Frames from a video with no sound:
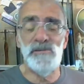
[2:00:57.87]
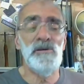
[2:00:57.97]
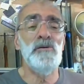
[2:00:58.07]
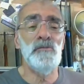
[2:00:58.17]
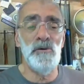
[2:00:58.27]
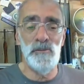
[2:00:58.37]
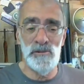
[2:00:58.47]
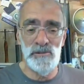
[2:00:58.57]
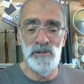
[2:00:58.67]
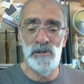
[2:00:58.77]
Thank you very
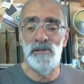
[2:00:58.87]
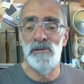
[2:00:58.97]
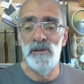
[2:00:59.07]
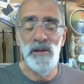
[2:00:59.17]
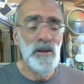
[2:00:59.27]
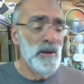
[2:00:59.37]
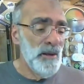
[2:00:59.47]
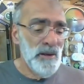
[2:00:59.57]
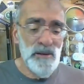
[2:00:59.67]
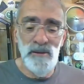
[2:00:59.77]
much indeed.
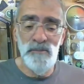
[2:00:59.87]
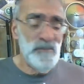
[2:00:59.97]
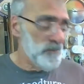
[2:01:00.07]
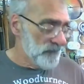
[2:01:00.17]
Um,